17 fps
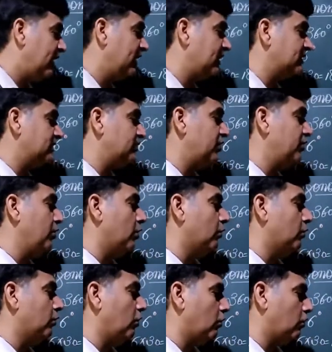it is 3
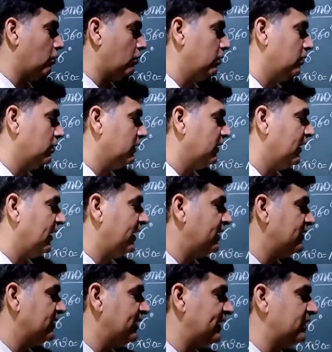o'clock, it
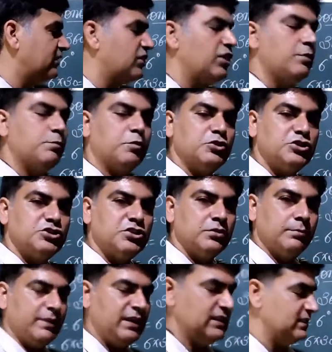is at 3
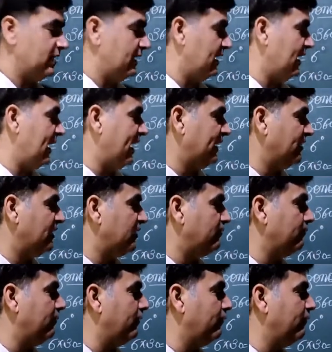position, means at
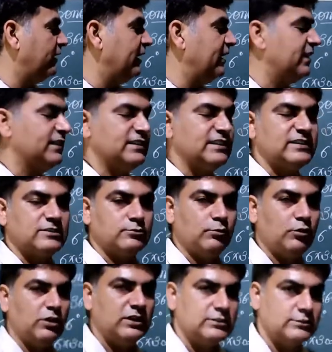the 15 digit
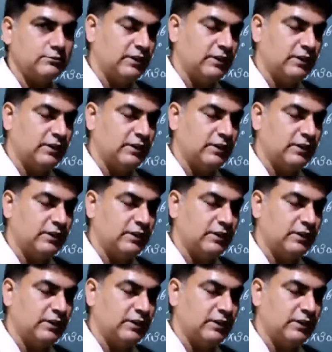smallest